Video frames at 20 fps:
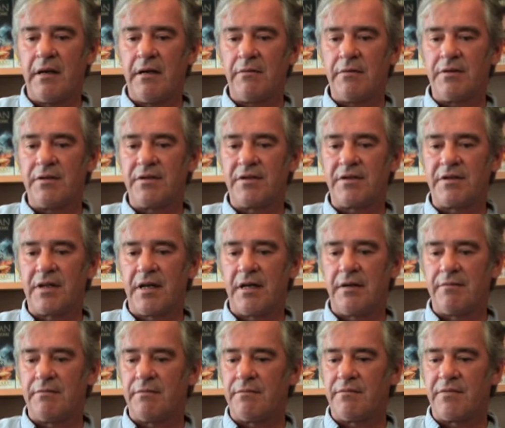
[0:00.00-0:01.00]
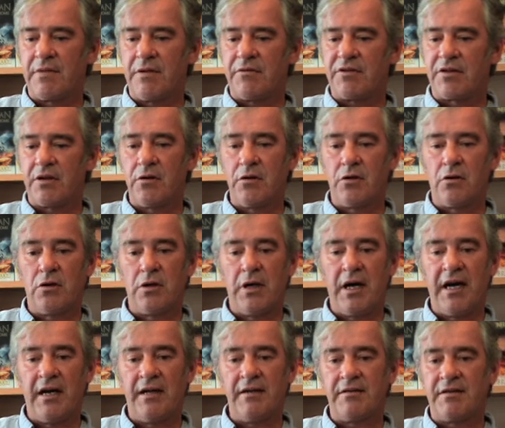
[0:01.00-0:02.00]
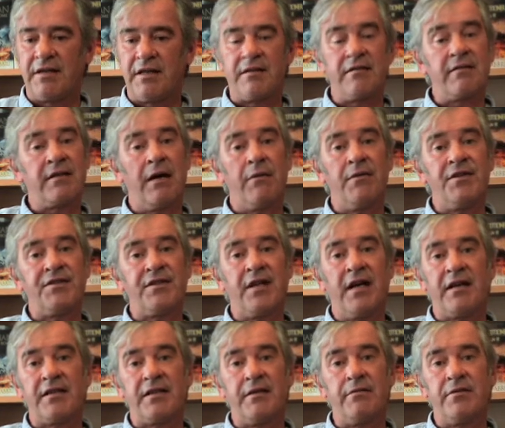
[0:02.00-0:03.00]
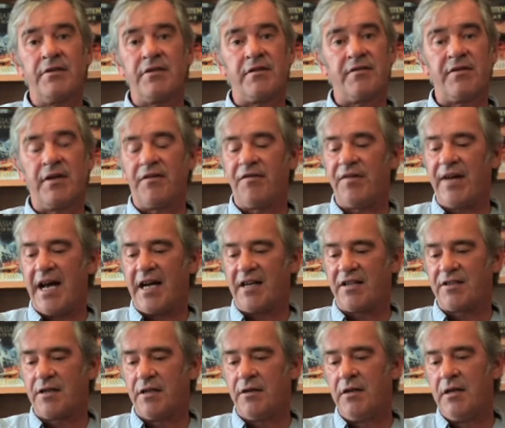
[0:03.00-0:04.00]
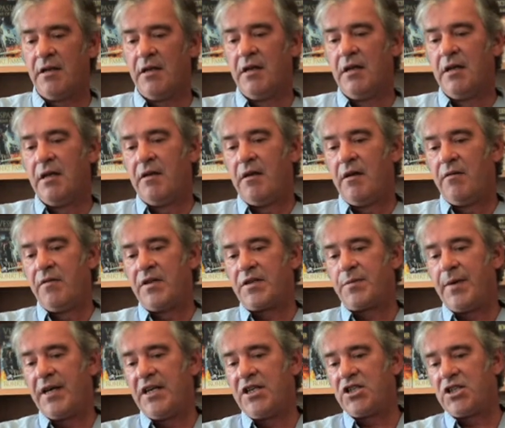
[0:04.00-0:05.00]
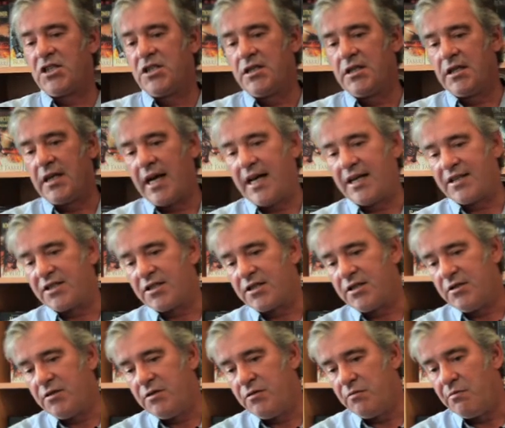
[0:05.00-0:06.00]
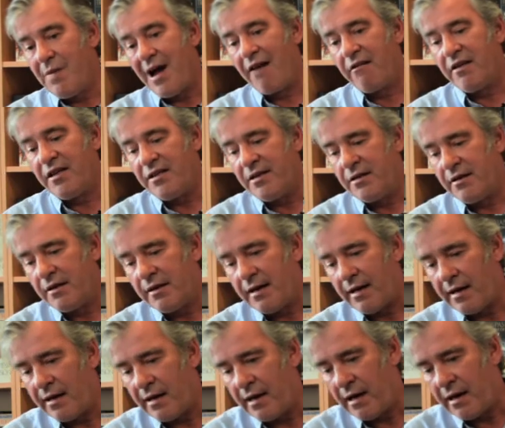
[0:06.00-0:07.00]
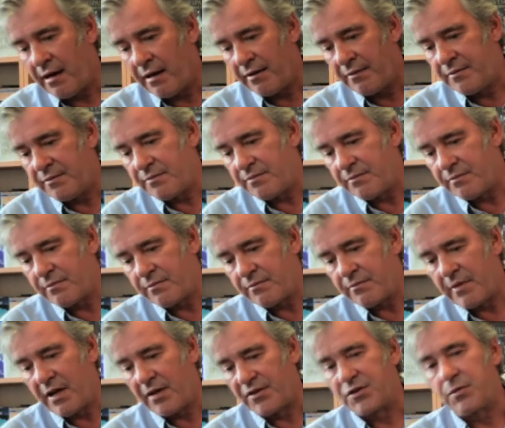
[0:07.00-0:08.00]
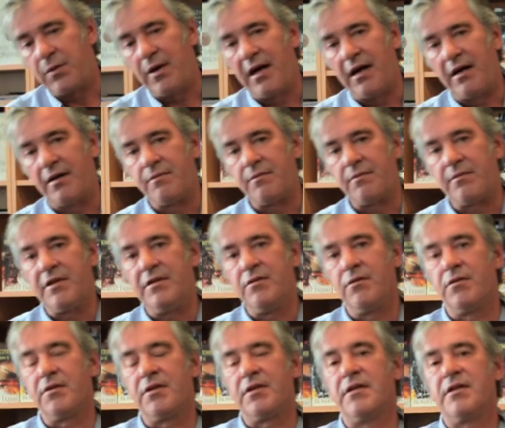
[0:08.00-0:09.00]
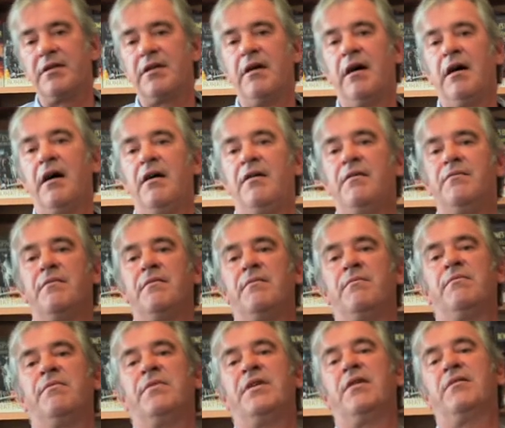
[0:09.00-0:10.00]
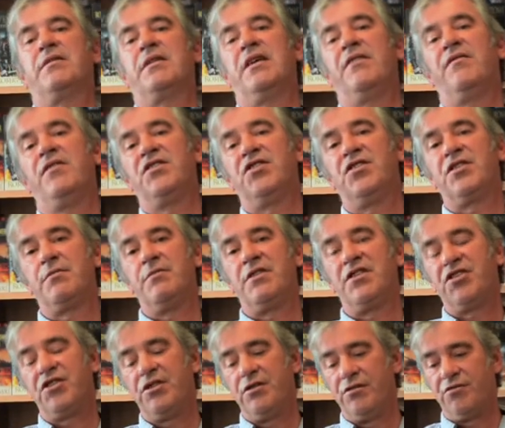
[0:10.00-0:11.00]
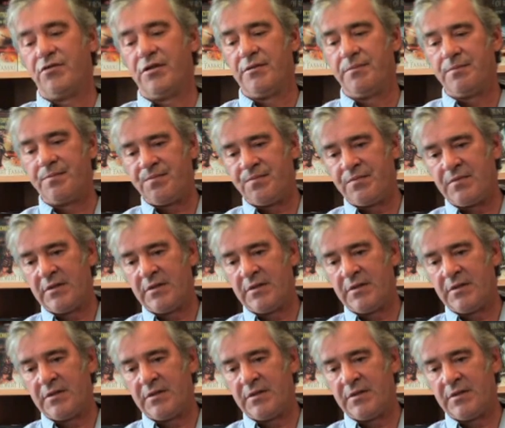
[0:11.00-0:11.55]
It was the law, and that was that. It was a fact. So Vespasian has to marry elsewhere in order to be able to have legitimate children.